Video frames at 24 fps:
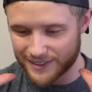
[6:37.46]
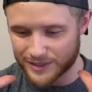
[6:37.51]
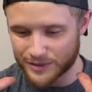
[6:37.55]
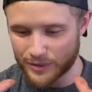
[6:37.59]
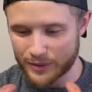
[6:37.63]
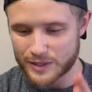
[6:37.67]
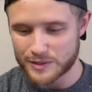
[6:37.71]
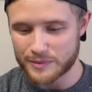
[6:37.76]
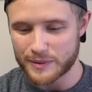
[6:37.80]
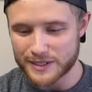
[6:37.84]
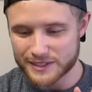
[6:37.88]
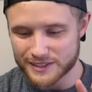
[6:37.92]

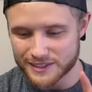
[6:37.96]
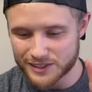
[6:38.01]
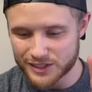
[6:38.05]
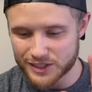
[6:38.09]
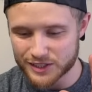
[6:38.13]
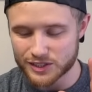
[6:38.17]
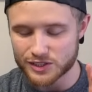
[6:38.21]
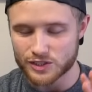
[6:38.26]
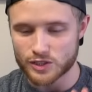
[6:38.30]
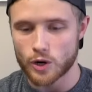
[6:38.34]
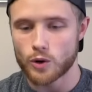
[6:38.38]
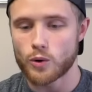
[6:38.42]
Squarespace is
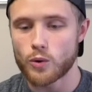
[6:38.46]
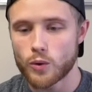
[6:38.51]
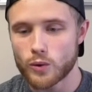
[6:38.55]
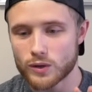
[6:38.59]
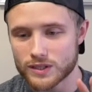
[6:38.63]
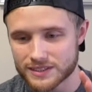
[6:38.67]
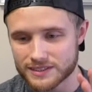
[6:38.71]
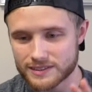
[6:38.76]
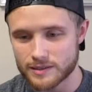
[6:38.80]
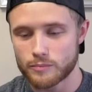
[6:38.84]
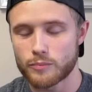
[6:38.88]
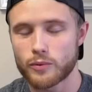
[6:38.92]
just so
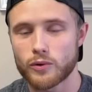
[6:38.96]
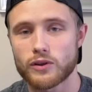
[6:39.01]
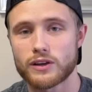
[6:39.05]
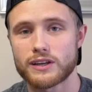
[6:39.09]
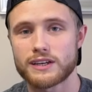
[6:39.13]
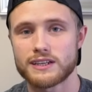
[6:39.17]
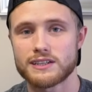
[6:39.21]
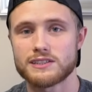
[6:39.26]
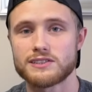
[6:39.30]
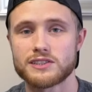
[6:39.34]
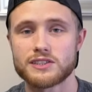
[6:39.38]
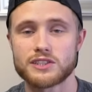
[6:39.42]
simple
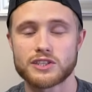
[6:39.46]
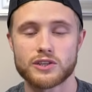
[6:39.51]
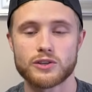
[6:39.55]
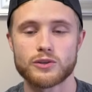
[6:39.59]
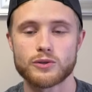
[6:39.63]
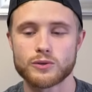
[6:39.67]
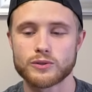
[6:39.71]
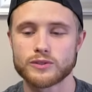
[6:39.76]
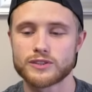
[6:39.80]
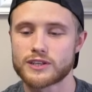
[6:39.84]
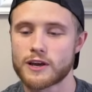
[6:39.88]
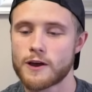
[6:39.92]
and easy to
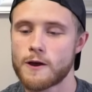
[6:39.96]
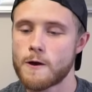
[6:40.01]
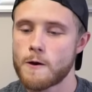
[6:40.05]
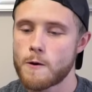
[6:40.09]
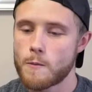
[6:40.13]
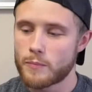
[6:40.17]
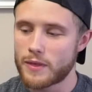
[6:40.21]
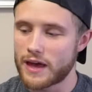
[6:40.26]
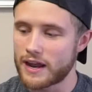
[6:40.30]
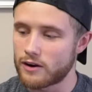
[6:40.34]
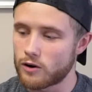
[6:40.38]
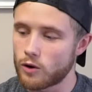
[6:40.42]
use
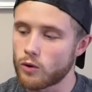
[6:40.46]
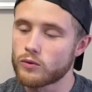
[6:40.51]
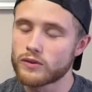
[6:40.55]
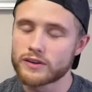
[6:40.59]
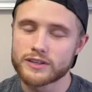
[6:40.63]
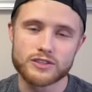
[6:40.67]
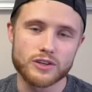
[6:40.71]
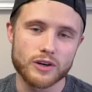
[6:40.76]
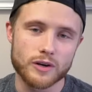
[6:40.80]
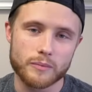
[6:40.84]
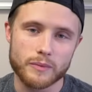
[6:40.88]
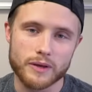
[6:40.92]
that it only
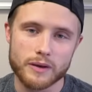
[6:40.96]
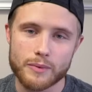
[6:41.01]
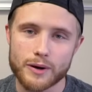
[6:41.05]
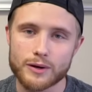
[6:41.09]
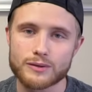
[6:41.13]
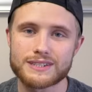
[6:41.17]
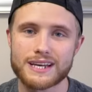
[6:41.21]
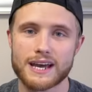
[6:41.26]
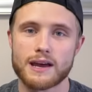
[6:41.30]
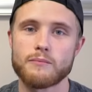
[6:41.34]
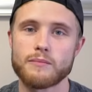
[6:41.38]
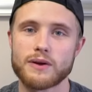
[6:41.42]
took me
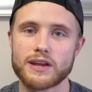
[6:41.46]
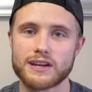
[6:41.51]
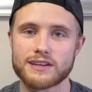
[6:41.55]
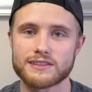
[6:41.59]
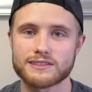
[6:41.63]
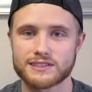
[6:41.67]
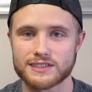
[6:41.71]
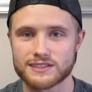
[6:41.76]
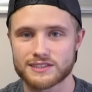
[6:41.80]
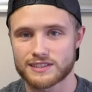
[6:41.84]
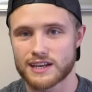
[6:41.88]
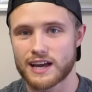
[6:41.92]
about 10
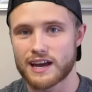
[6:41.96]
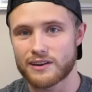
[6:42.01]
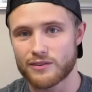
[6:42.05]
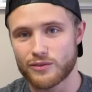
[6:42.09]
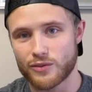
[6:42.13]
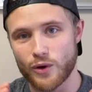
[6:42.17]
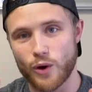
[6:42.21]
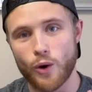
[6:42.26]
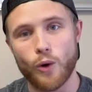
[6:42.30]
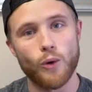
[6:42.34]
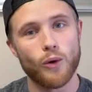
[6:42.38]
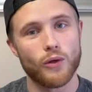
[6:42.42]
minutes to set
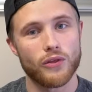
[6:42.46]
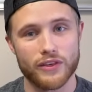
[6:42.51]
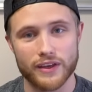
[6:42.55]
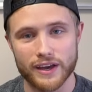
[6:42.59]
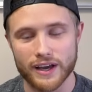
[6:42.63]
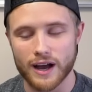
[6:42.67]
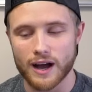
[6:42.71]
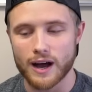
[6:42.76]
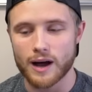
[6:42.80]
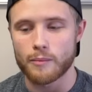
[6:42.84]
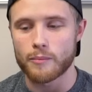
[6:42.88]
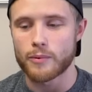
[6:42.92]
the whole
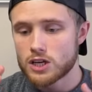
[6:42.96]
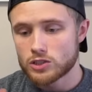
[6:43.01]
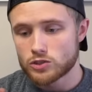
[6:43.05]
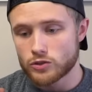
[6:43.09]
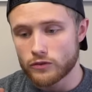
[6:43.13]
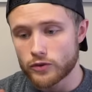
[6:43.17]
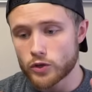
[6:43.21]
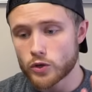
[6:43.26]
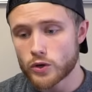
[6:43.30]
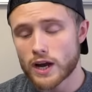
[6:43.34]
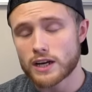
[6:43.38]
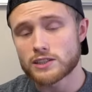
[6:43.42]
thing up. So
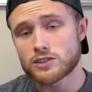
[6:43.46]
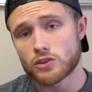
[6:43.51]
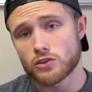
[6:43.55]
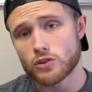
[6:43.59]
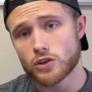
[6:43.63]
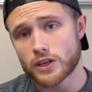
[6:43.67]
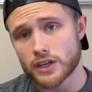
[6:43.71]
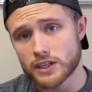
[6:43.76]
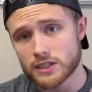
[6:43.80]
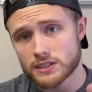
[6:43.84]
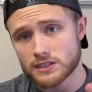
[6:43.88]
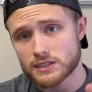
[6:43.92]
if you guys are
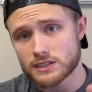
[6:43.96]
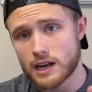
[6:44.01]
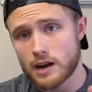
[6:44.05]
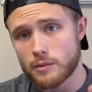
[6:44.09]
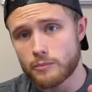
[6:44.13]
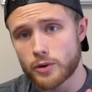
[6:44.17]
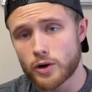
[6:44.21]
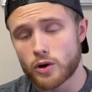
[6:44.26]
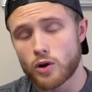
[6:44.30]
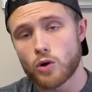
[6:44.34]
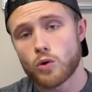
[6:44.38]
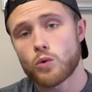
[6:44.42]
looking to set
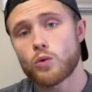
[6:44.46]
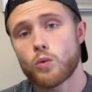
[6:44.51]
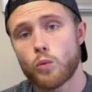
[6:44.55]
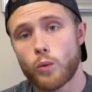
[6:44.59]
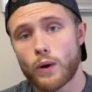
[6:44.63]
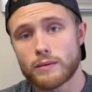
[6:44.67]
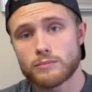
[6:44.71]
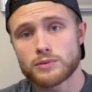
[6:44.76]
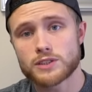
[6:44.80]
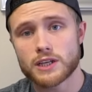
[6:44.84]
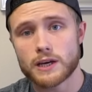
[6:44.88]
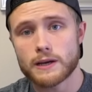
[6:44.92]
up your own
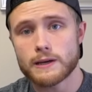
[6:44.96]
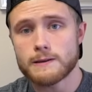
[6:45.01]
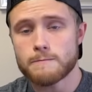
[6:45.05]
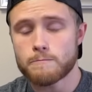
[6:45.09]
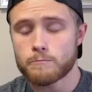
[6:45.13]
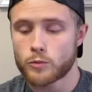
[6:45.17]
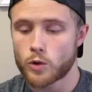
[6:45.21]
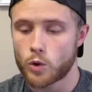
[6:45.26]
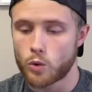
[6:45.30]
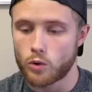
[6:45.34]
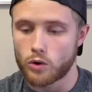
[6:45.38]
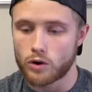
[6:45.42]

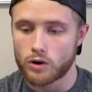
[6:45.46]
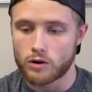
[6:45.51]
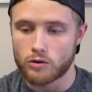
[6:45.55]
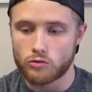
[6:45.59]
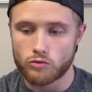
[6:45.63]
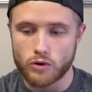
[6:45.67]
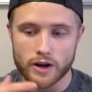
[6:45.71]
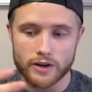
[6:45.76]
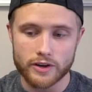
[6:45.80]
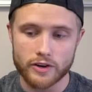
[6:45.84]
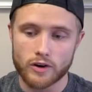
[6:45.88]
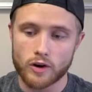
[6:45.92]
website or
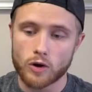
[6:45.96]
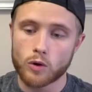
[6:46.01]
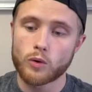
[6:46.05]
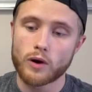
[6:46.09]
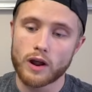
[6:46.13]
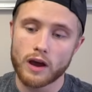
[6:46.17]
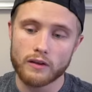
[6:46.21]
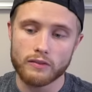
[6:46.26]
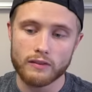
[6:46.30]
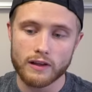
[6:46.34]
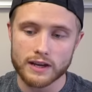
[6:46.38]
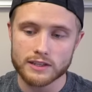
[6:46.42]
run your own
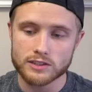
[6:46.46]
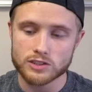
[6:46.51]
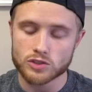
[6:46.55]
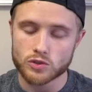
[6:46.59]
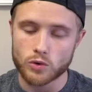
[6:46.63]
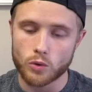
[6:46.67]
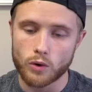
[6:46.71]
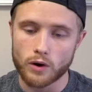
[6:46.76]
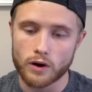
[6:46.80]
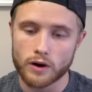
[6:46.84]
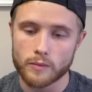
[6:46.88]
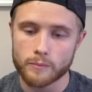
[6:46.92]
online
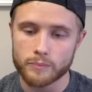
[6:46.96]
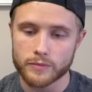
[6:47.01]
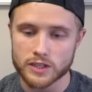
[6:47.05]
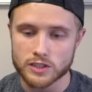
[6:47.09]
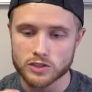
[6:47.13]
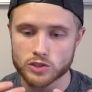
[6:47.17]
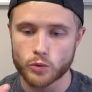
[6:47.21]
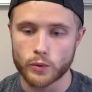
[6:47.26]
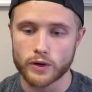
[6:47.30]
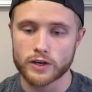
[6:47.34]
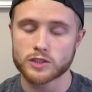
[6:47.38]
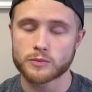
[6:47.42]
store,
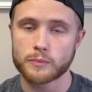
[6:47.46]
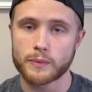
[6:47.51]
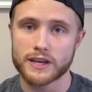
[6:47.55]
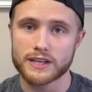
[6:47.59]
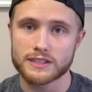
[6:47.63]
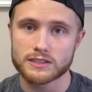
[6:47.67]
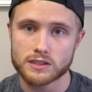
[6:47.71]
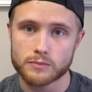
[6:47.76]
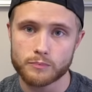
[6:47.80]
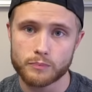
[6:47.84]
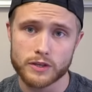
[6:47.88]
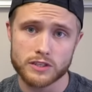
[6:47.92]

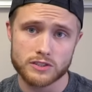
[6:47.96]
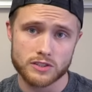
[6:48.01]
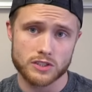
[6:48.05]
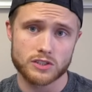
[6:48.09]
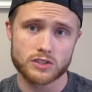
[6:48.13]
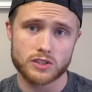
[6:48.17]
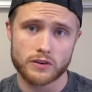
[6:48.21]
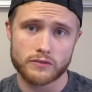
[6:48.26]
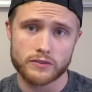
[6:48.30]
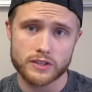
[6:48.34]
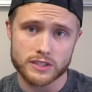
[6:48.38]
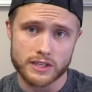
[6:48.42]
Squarespace is the
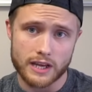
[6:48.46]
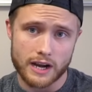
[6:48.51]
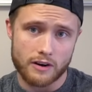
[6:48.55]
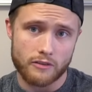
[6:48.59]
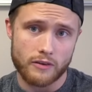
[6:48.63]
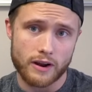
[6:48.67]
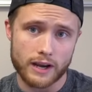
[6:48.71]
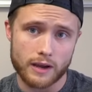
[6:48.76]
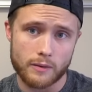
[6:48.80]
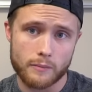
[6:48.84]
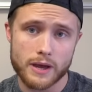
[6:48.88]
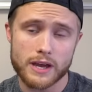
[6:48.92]
service that I
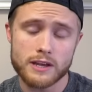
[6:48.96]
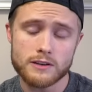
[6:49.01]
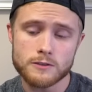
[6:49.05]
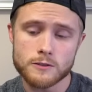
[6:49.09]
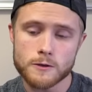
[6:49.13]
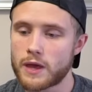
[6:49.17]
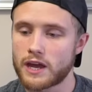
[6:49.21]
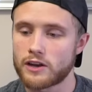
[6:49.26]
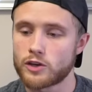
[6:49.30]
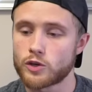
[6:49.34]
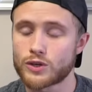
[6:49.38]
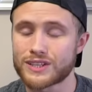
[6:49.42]

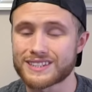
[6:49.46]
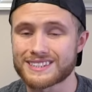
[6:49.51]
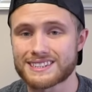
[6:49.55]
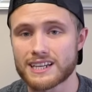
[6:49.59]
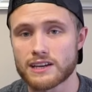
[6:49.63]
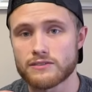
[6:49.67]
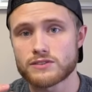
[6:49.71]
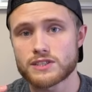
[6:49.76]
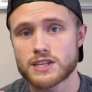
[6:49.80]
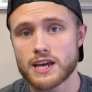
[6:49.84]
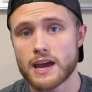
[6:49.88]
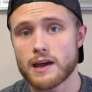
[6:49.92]
recommend and you can
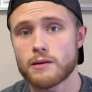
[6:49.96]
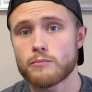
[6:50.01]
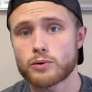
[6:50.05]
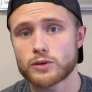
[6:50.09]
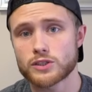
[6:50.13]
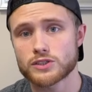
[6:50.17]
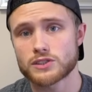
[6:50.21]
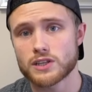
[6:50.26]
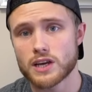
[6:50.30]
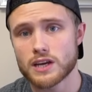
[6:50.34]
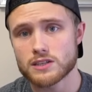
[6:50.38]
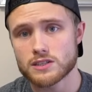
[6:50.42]
save
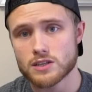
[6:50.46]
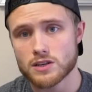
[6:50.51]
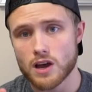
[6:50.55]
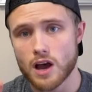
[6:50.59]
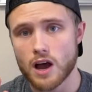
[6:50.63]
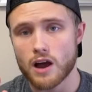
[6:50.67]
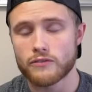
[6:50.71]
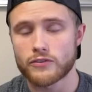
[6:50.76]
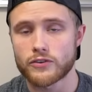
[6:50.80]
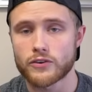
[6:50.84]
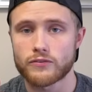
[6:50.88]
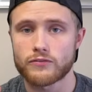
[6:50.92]
10%
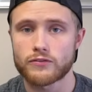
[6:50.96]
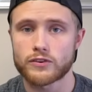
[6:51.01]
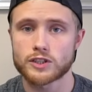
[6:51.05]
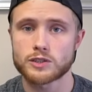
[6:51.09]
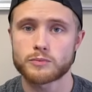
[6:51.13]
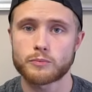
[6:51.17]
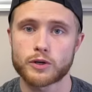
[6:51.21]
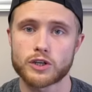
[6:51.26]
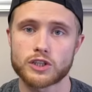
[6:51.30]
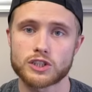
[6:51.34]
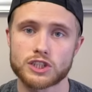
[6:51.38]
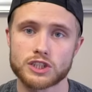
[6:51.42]
off your
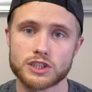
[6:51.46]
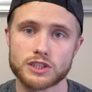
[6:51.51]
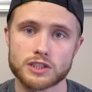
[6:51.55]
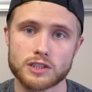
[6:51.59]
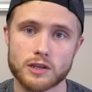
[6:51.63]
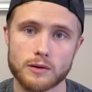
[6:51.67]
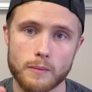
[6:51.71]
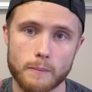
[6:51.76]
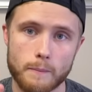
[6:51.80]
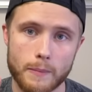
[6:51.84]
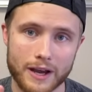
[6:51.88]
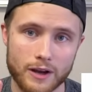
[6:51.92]
first
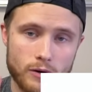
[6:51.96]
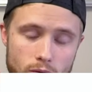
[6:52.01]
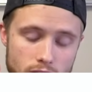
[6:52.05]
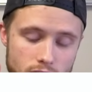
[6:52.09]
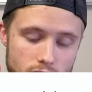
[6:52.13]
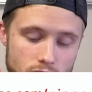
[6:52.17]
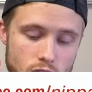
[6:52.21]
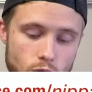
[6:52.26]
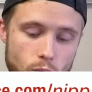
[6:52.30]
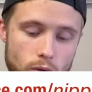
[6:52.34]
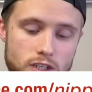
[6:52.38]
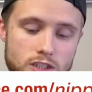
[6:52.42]
purchase by going
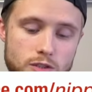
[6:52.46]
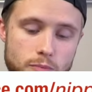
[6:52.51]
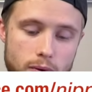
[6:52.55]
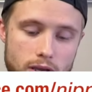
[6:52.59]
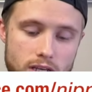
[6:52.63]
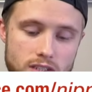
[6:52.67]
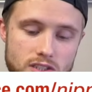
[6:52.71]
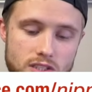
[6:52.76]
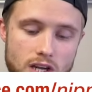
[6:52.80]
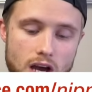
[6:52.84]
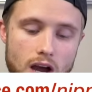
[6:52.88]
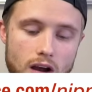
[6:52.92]
to
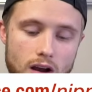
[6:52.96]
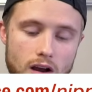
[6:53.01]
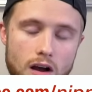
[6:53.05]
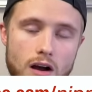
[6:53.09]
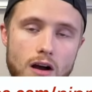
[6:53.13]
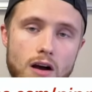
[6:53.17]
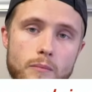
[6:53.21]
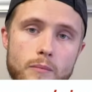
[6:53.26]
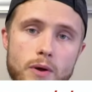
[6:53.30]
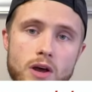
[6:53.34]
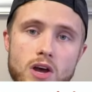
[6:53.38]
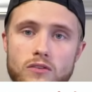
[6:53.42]

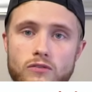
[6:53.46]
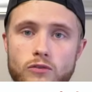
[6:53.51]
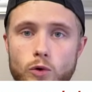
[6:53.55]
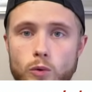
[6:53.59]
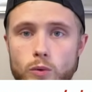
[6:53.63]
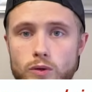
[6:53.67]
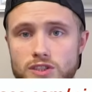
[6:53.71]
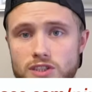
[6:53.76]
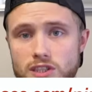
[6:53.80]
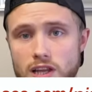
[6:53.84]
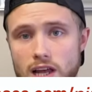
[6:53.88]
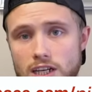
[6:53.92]
squarespace.com
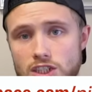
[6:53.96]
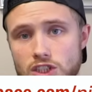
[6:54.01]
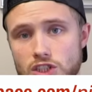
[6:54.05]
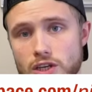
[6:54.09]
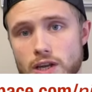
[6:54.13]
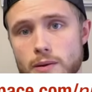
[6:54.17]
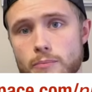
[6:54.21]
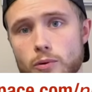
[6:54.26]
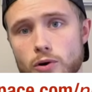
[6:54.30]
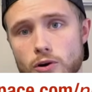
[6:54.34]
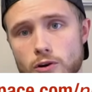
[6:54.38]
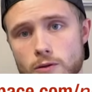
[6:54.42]
forward slash
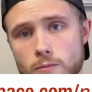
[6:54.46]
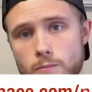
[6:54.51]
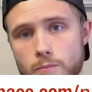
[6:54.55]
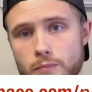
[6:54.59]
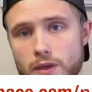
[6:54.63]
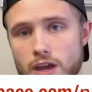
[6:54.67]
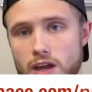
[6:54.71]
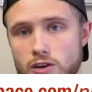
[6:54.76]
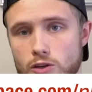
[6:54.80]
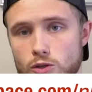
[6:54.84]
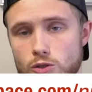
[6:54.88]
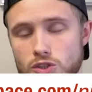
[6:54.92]

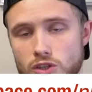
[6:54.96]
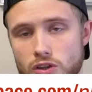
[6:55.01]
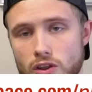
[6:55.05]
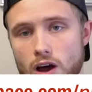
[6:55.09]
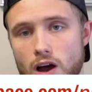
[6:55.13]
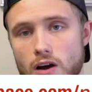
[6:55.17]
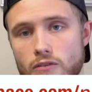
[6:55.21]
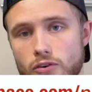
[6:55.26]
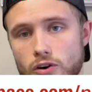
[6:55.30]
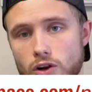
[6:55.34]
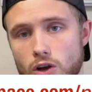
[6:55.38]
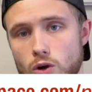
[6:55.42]
nippard and using the
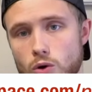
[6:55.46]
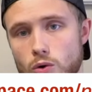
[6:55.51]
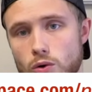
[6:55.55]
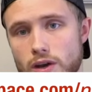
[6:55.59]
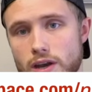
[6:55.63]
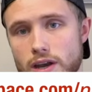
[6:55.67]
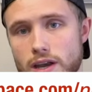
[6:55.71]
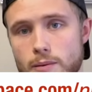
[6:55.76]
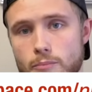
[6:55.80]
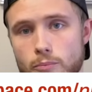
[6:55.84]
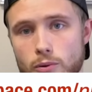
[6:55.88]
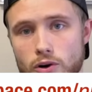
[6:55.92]
offer code
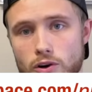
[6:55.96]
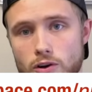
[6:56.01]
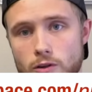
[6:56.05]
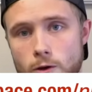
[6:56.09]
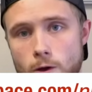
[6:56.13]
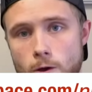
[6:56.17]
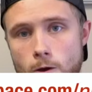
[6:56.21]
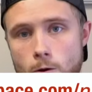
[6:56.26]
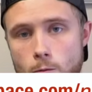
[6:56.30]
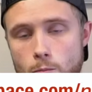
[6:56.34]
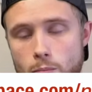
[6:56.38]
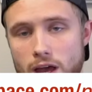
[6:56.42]

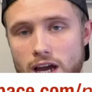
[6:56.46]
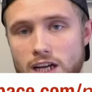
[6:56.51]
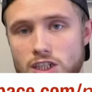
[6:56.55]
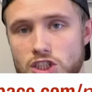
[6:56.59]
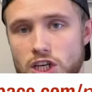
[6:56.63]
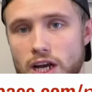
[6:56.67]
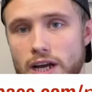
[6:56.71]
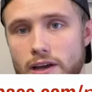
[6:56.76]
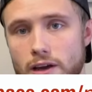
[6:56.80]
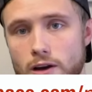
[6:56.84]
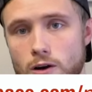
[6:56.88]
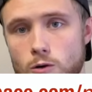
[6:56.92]
nippard at
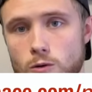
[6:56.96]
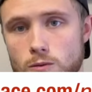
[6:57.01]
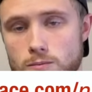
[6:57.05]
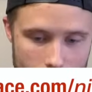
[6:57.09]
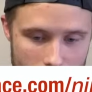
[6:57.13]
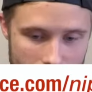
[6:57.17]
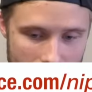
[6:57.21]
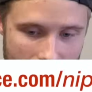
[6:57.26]
checkout.